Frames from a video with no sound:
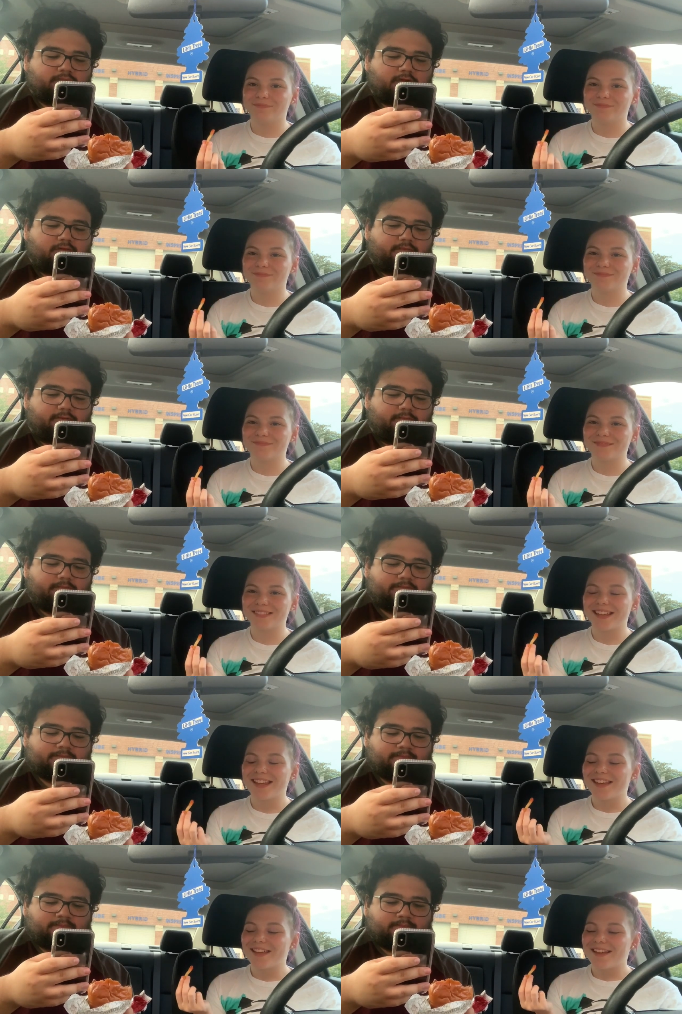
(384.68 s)
Speaker 1: A little bit.
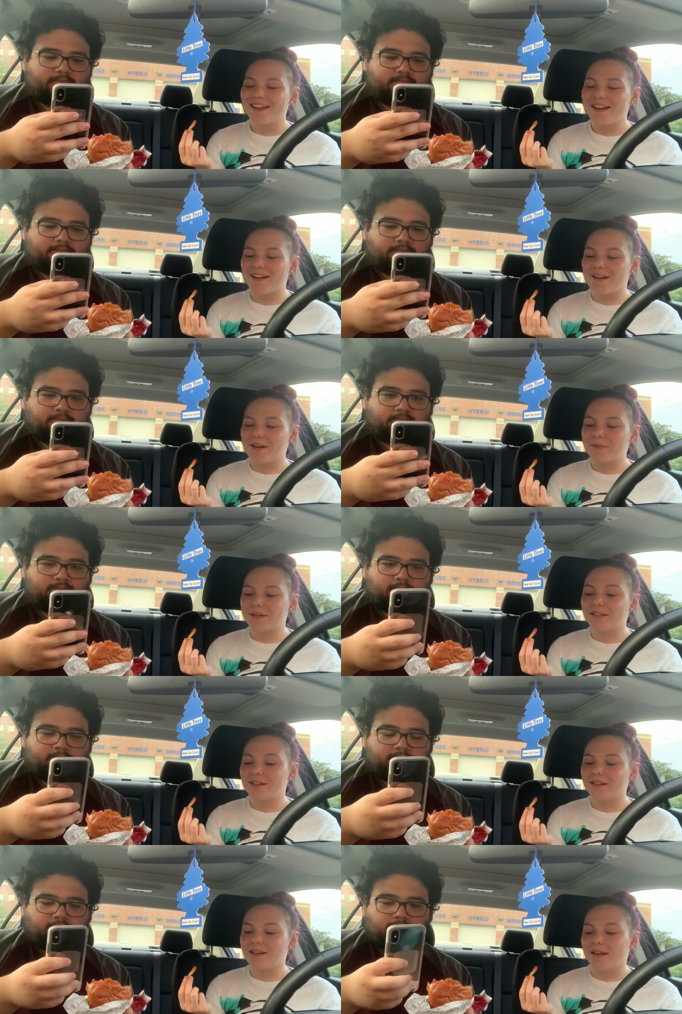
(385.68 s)
Um, and
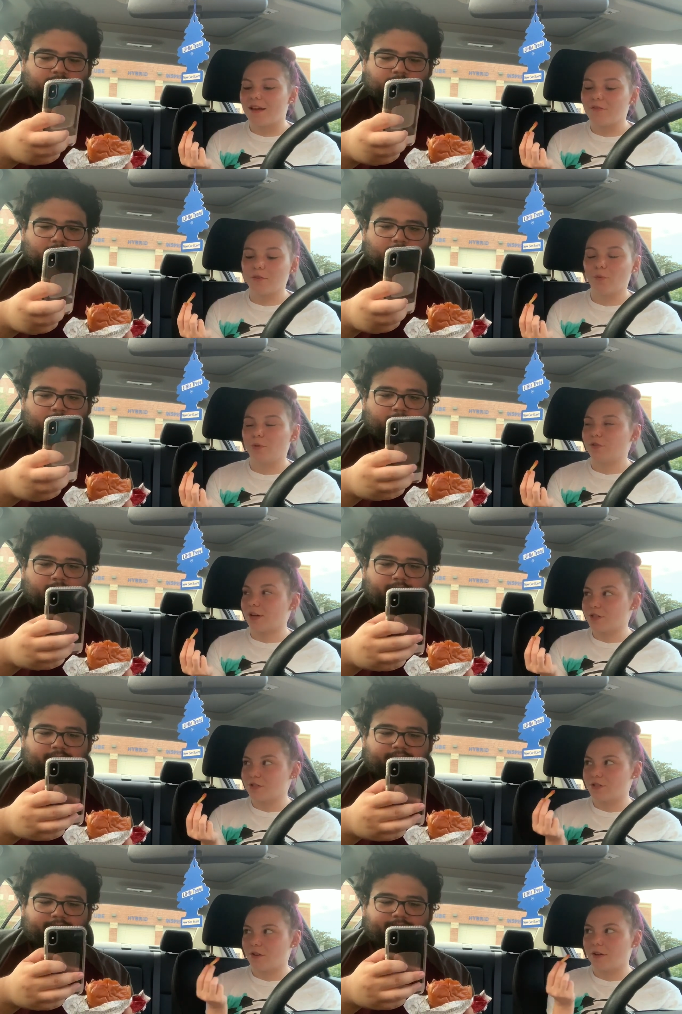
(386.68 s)
then every One
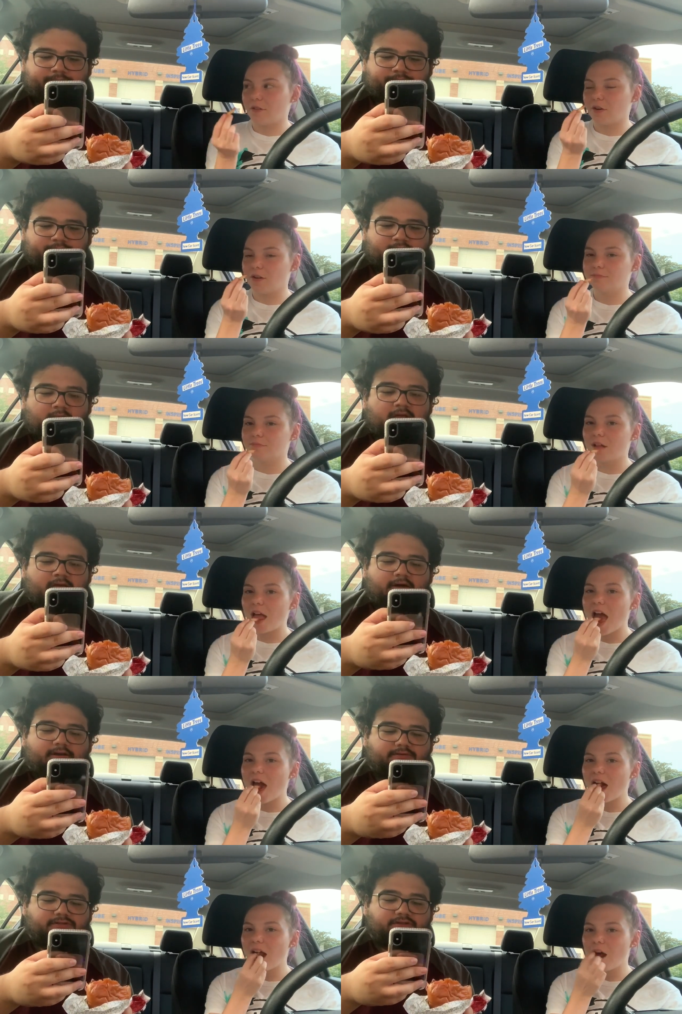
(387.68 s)
Direction song ever.
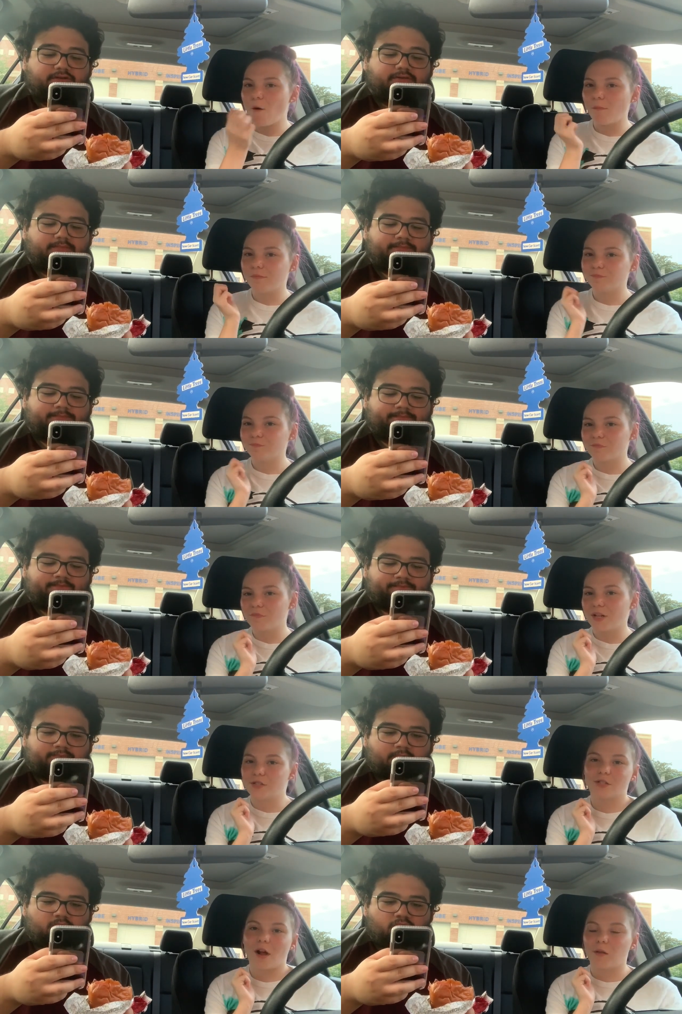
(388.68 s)
Speaker 2: Understood.
Speaker 1: They
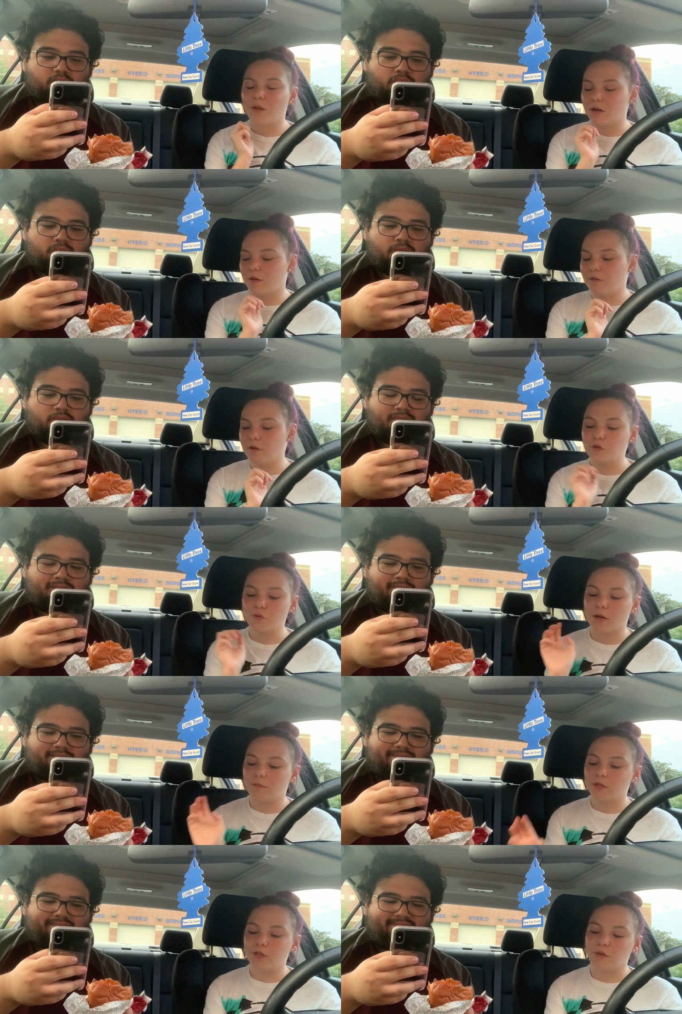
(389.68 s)
just had their anniversary.
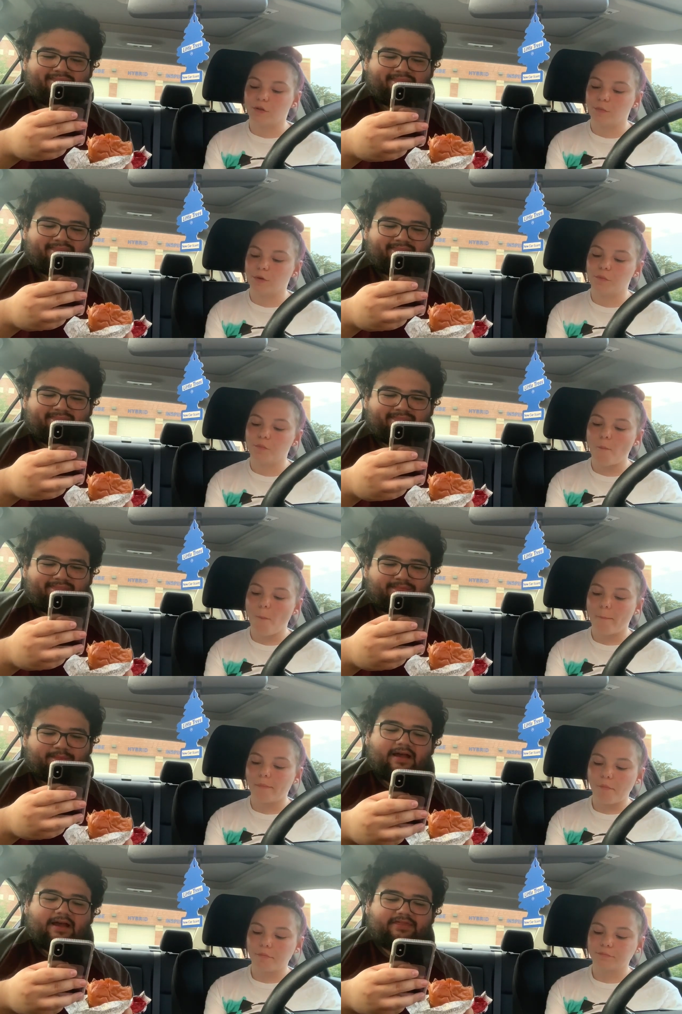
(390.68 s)
I'm still in the mood.
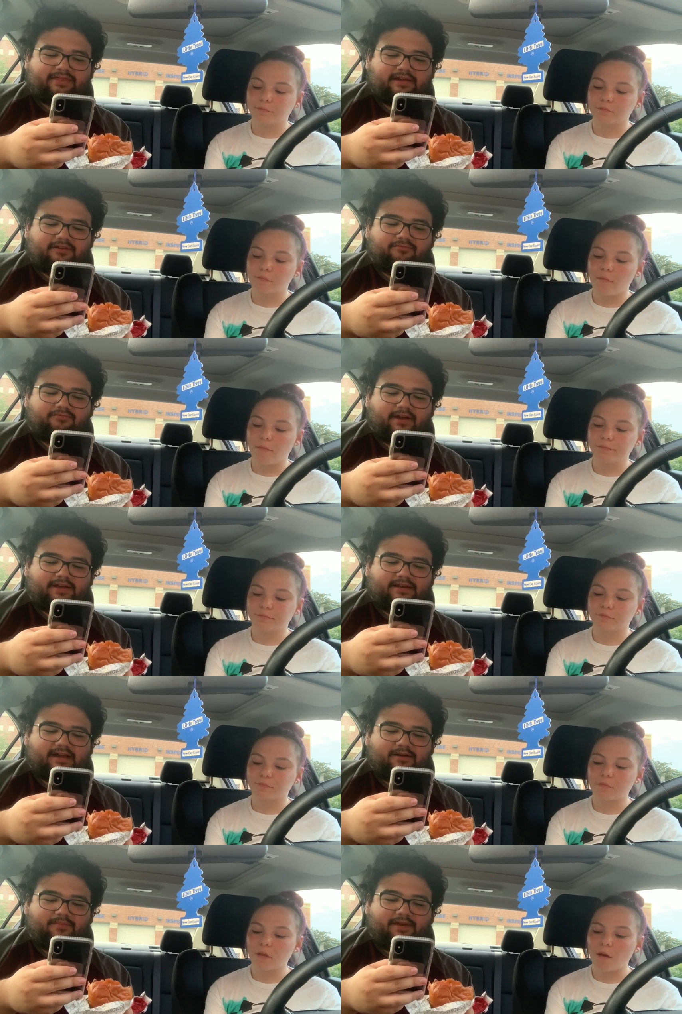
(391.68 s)
Speaker 2: I think right
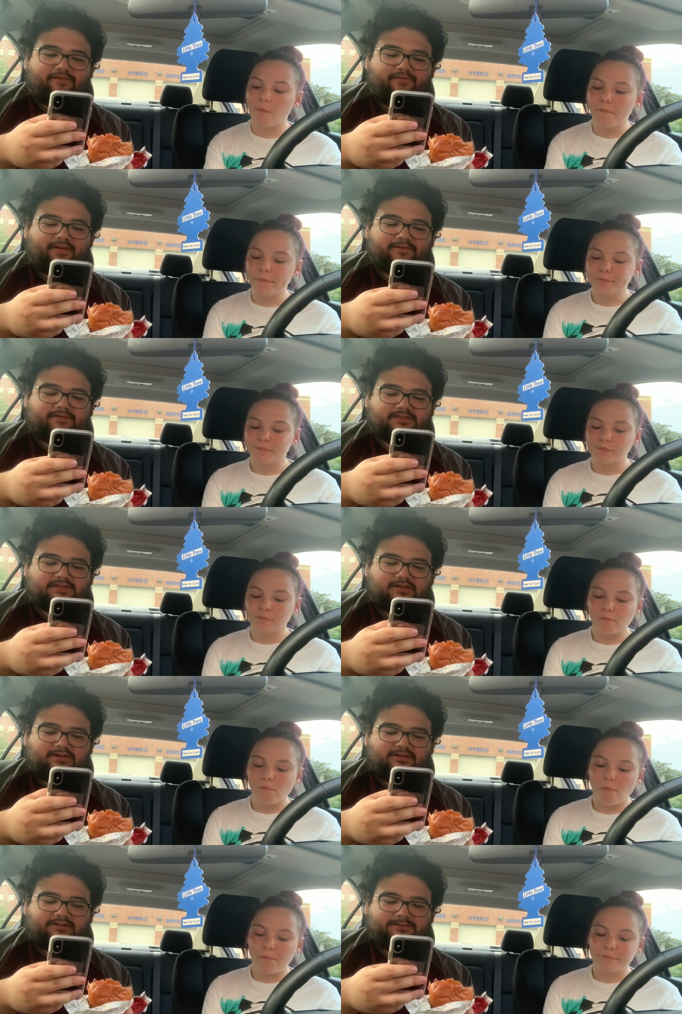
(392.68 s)
now my favorite
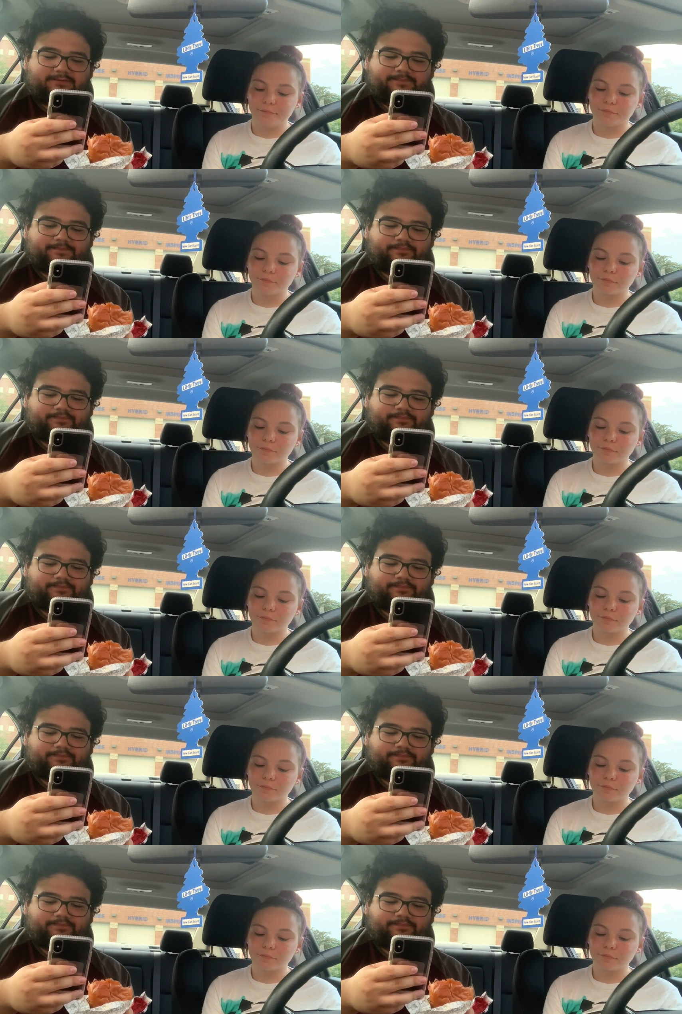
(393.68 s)
song